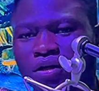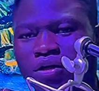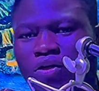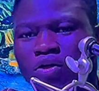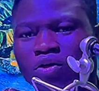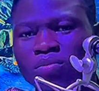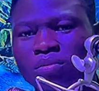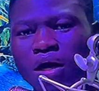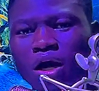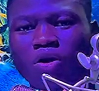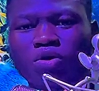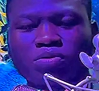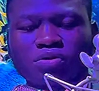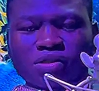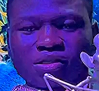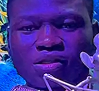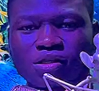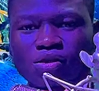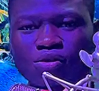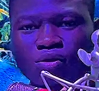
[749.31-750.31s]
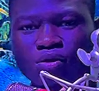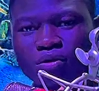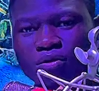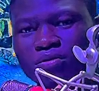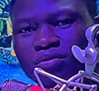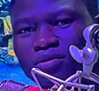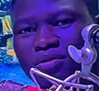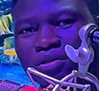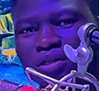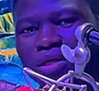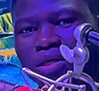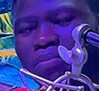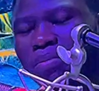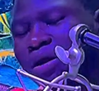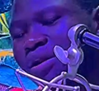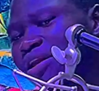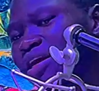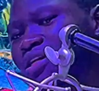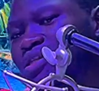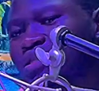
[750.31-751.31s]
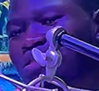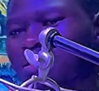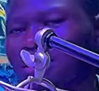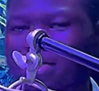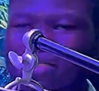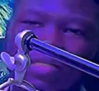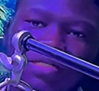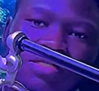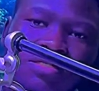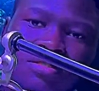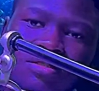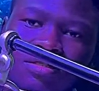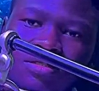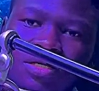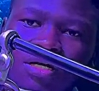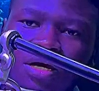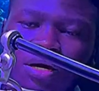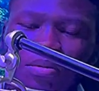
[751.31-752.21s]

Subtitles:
I hope to see you all in my next lesson.